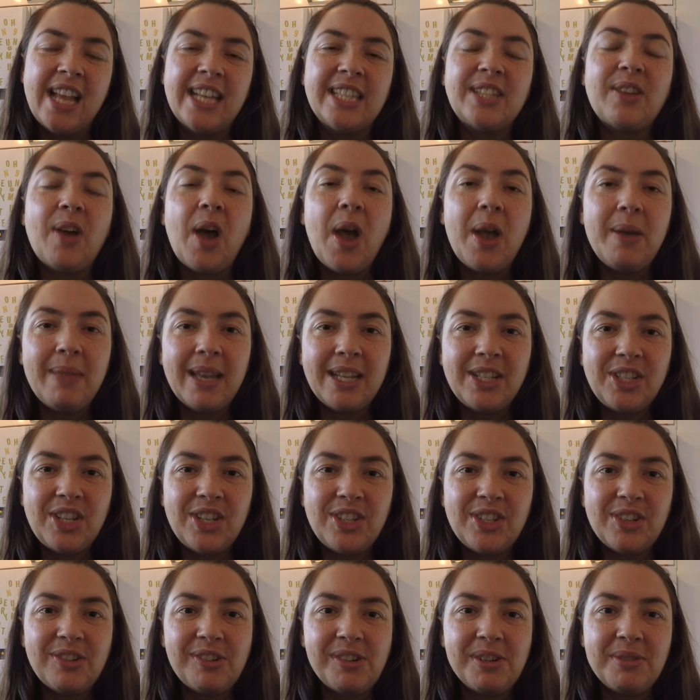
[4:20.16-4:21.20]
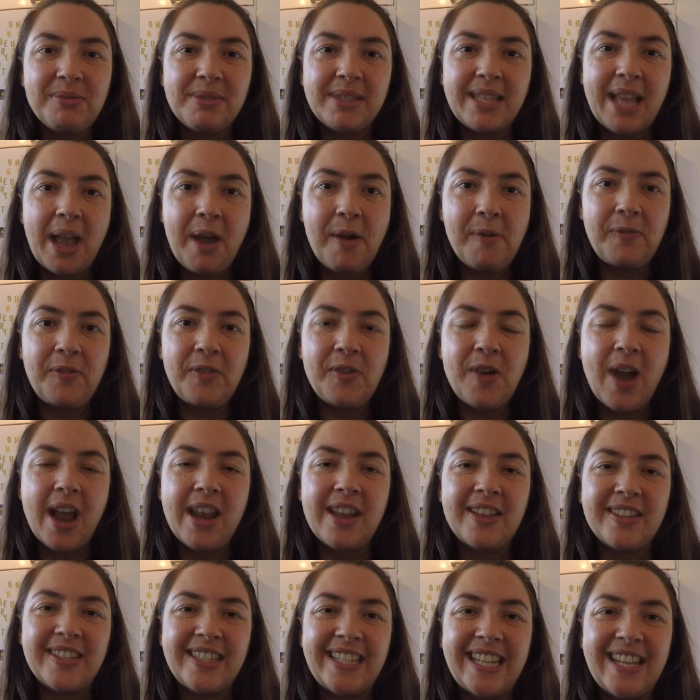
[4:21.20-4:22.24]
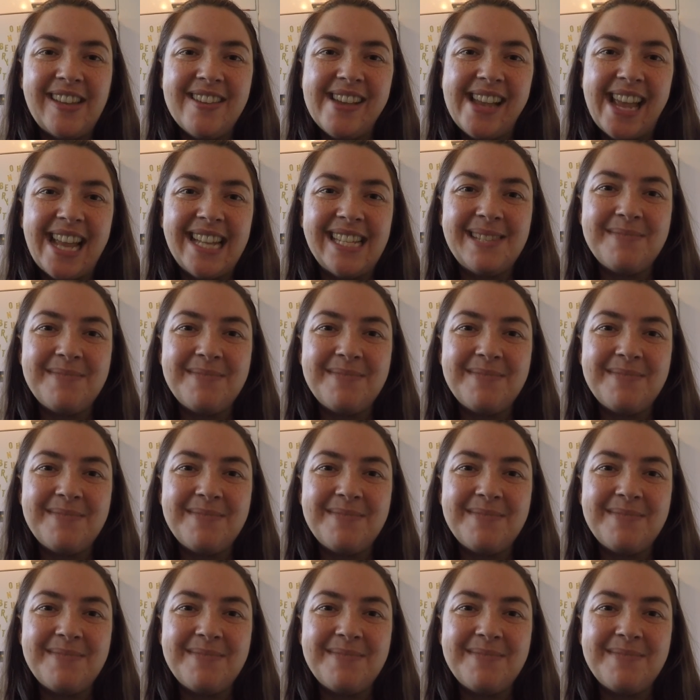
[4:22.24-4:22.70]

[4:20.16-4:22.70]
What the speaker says: So I hope that tutorial was helpful, and I'll see you again